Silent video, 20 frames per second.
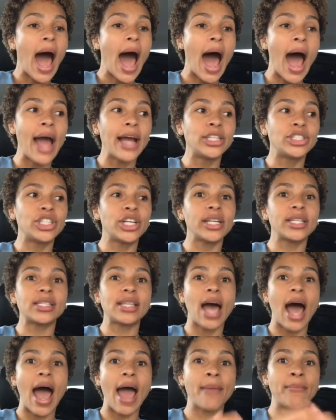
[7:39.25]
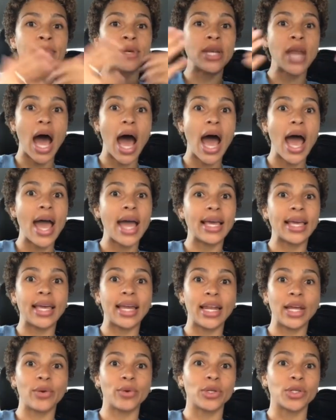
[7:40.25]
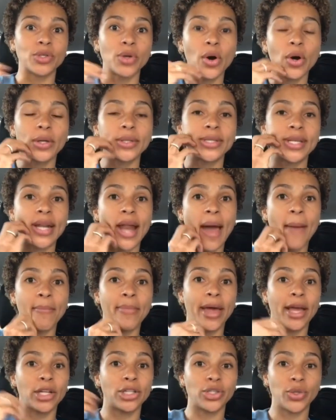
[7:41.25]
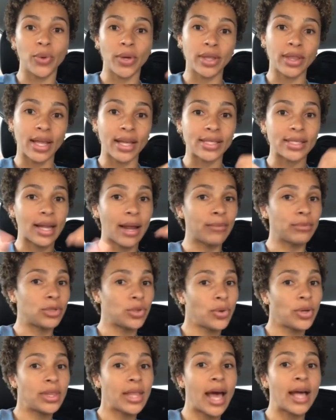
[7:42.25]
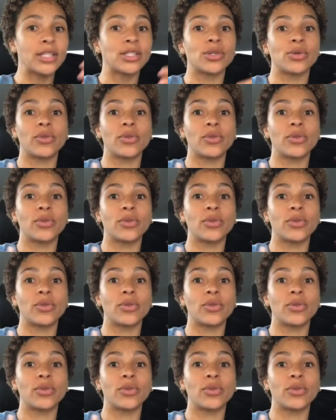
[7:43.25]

I'm not getting results, and I'm like doing this and I'm doing that.